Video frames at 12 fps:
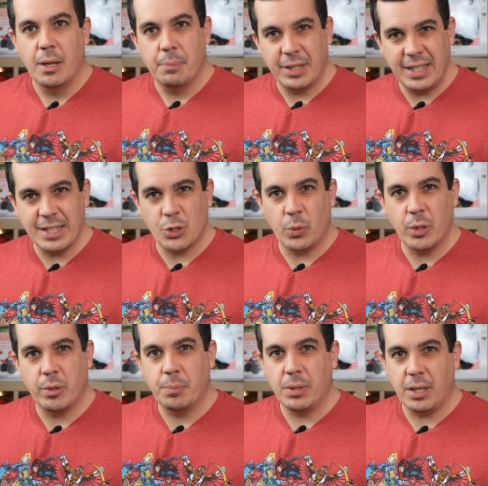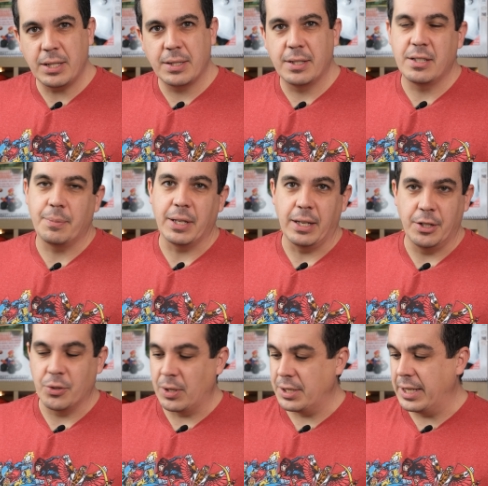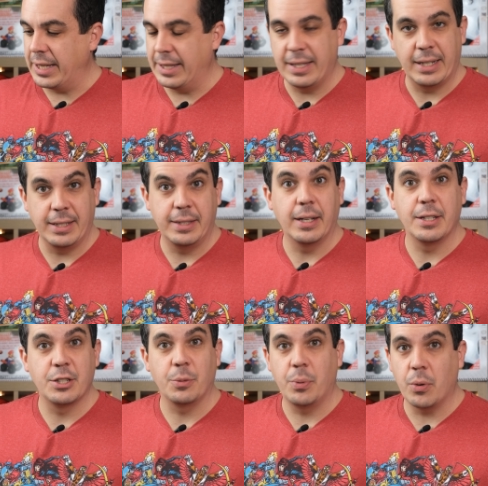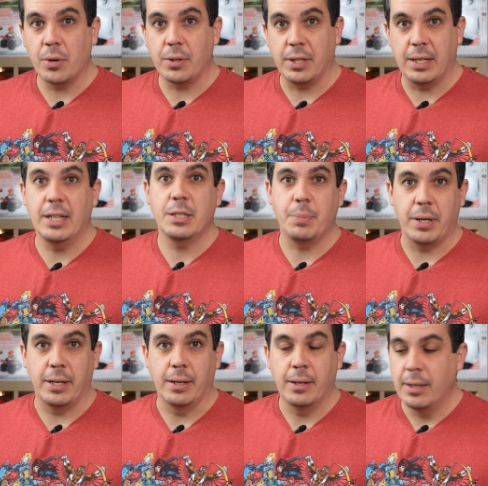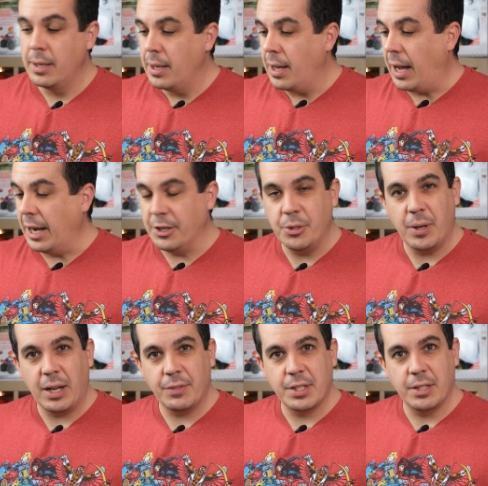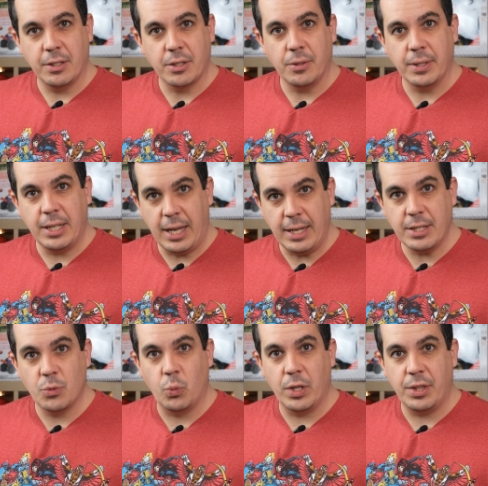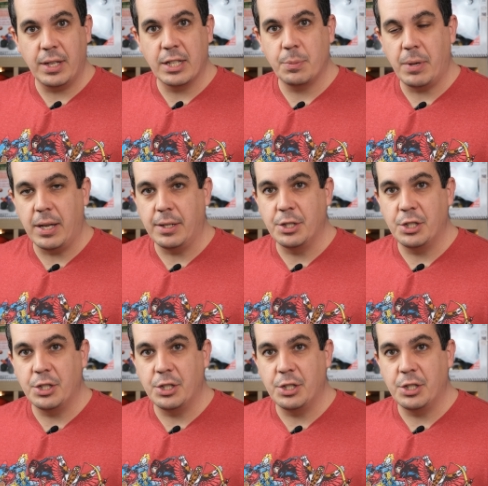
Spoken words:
but the S21 Plus does something interesting in that it does support the S Pen. I do have the silicone case with the S Pen